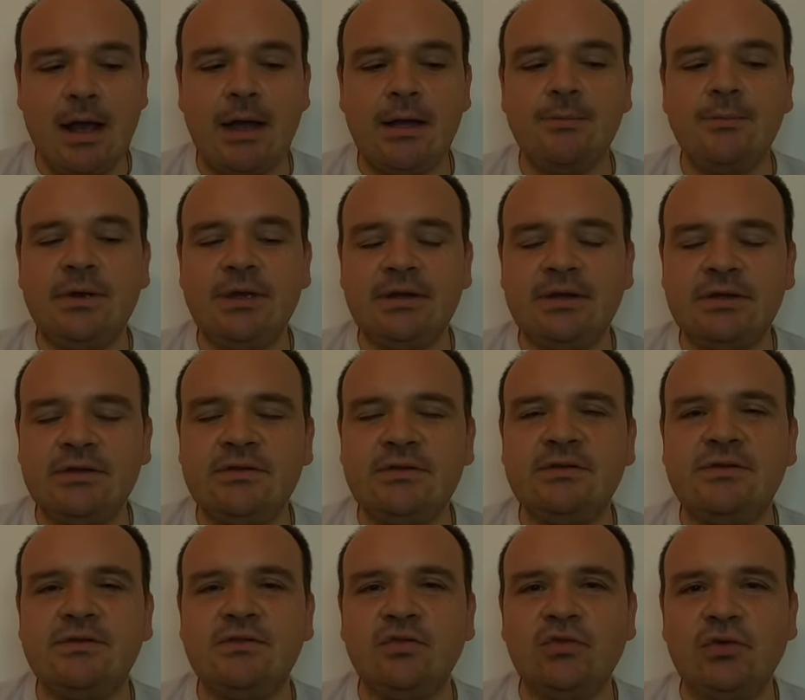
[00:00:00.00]
I made
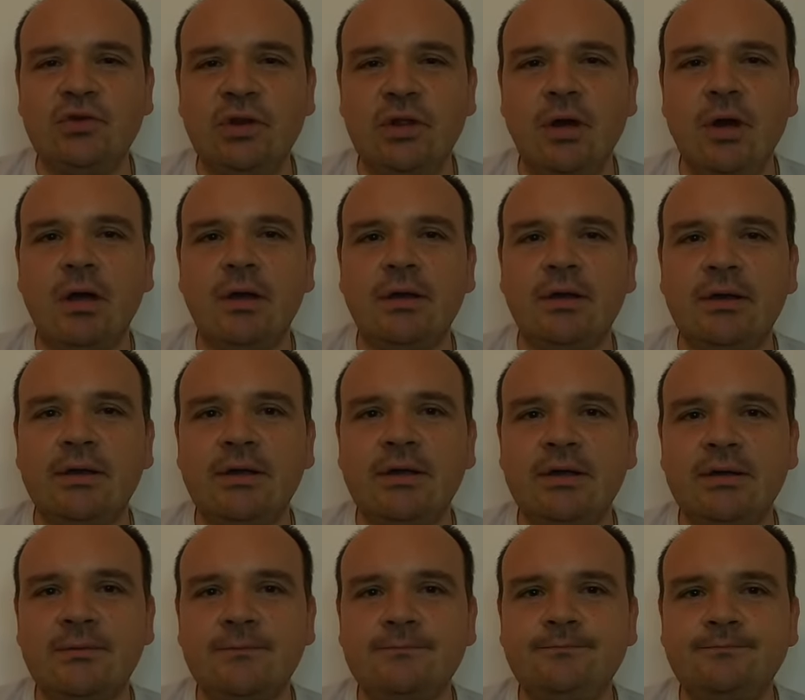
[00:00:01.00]
it too long.
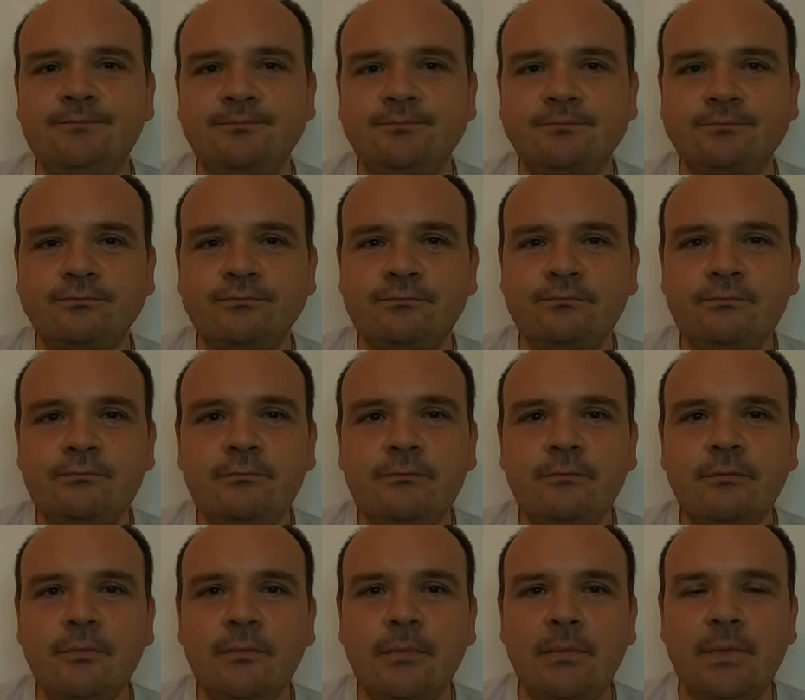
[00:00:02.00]

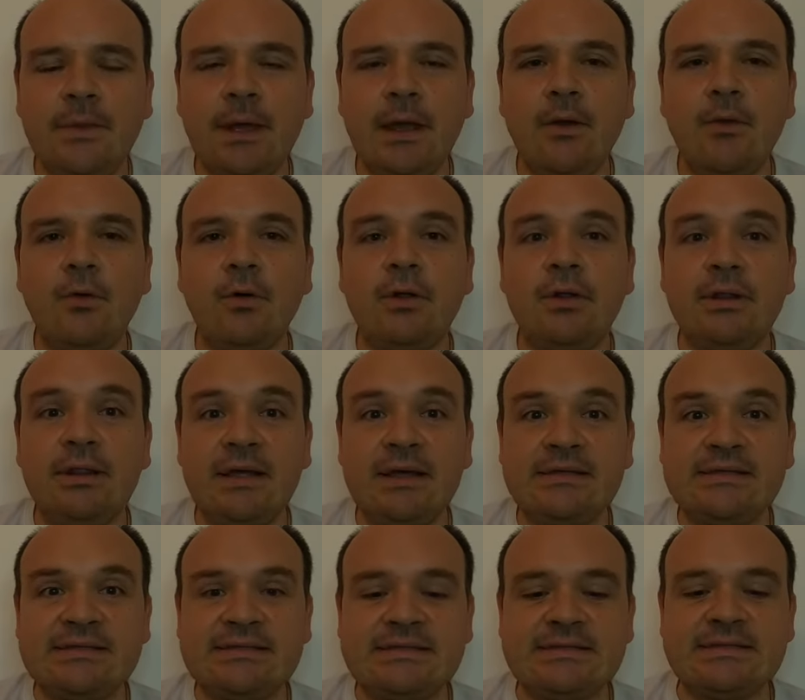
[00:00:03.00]
Now
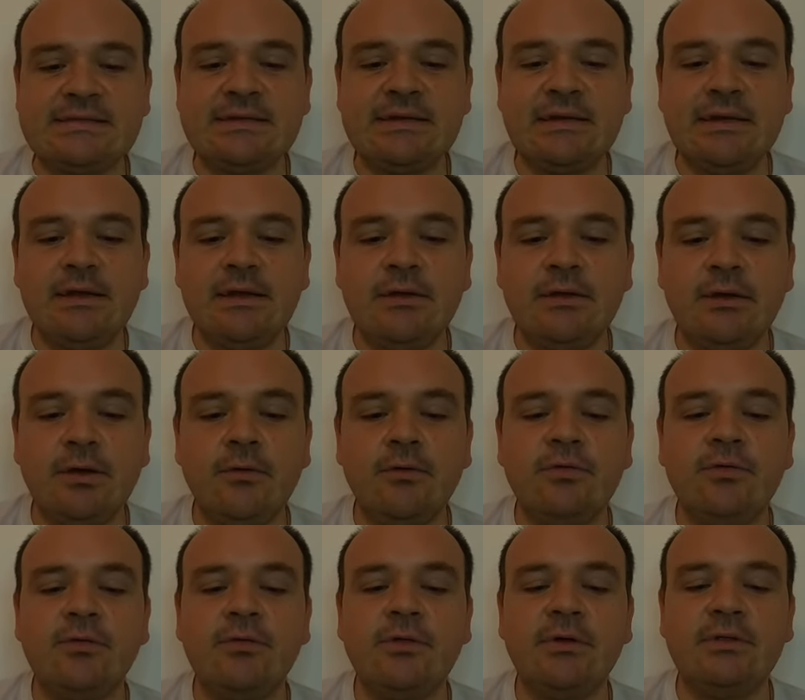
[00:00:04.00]
let's
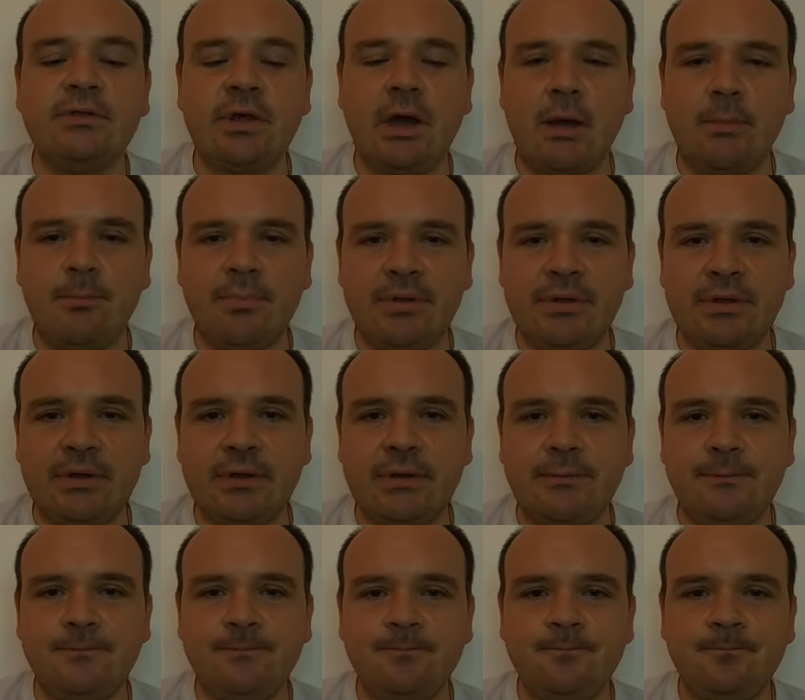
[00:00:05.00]
go to the topic.
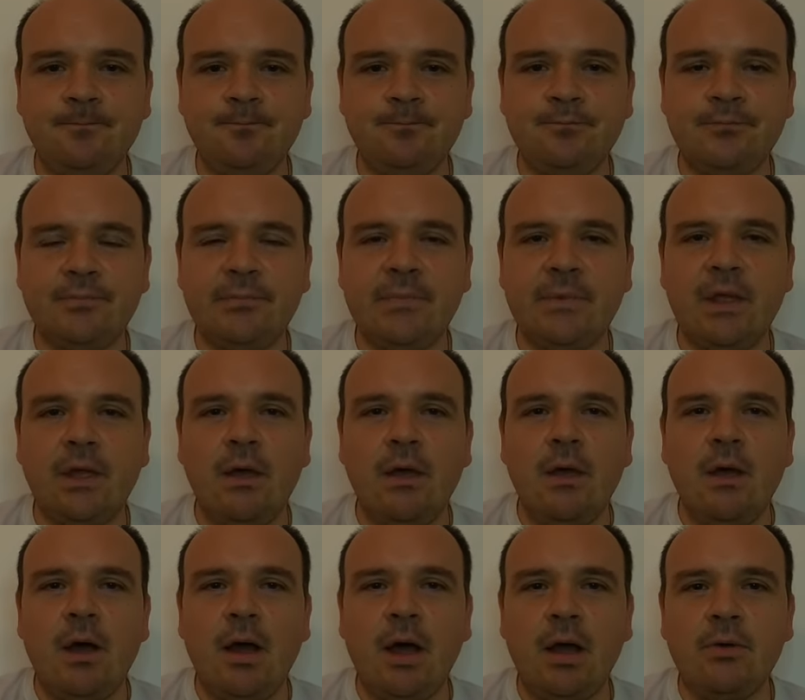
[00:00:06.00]

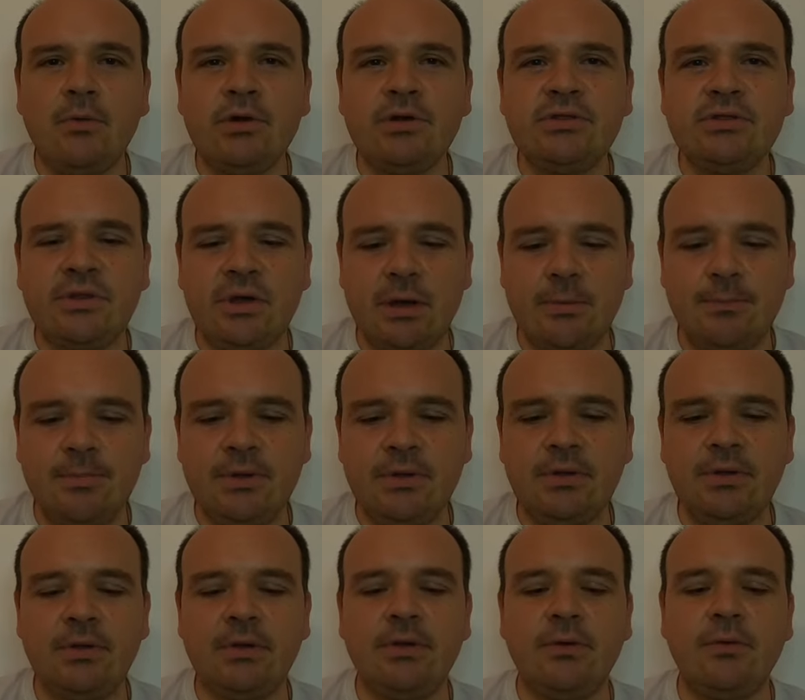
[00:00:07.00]
Our
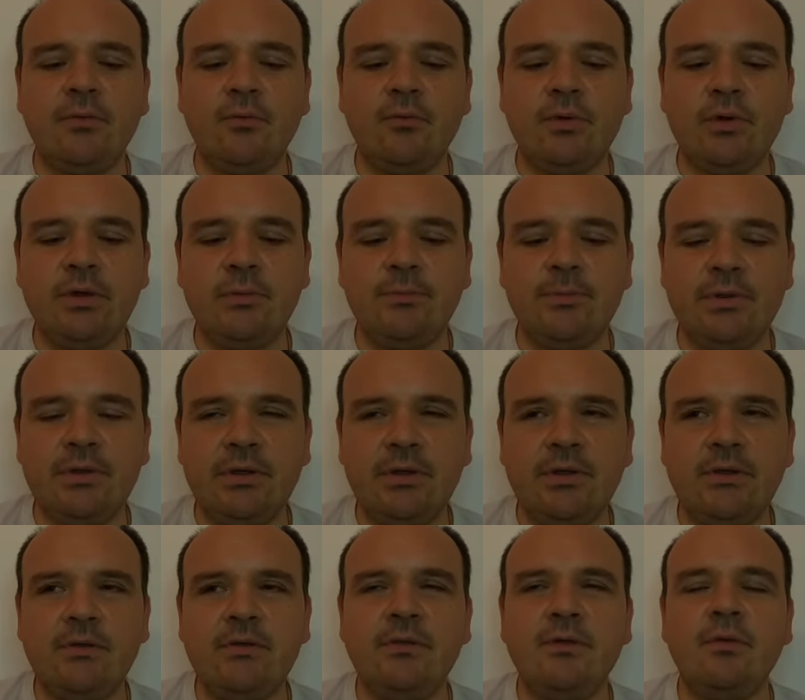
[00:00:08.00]
topic will
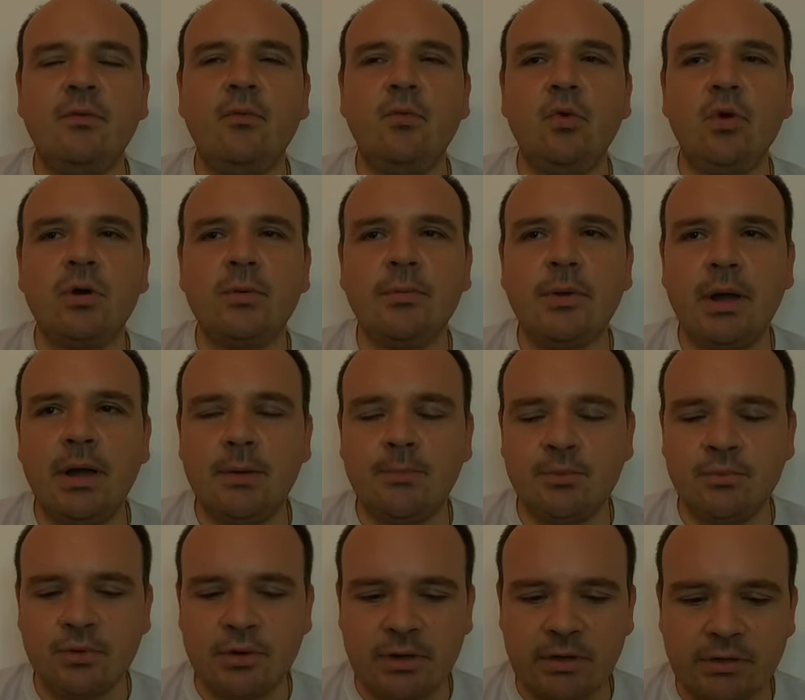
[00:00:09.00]
be the
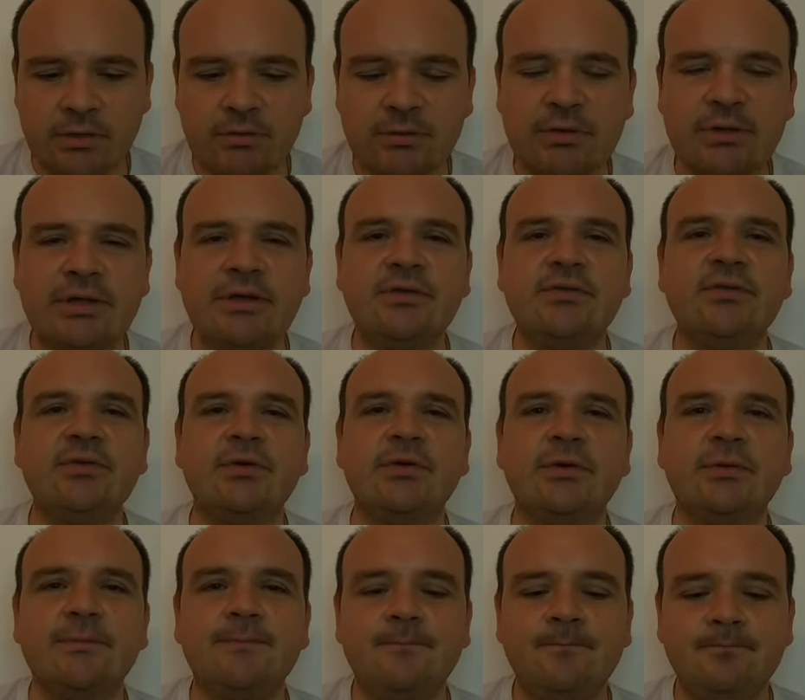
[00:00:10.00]
warm-up
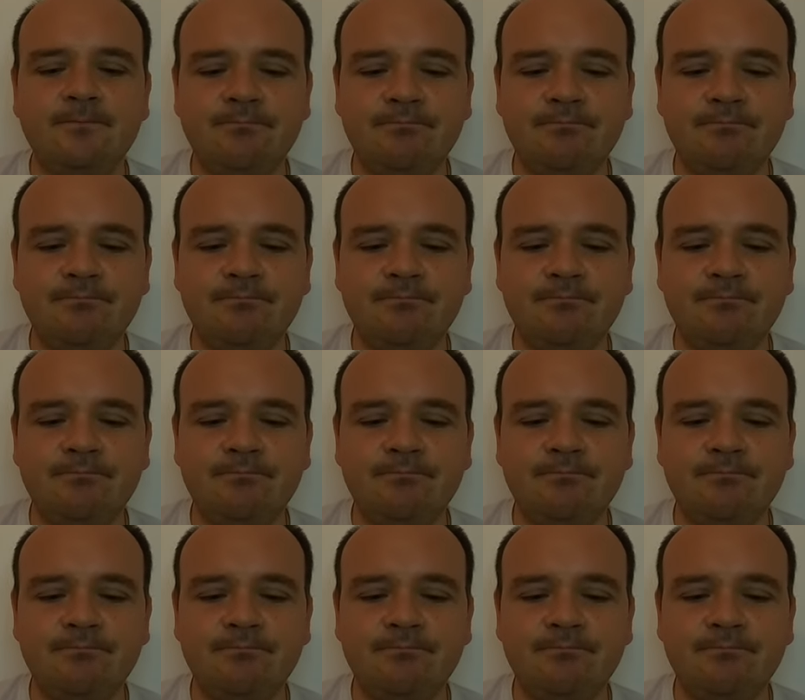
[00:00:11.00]
regulator.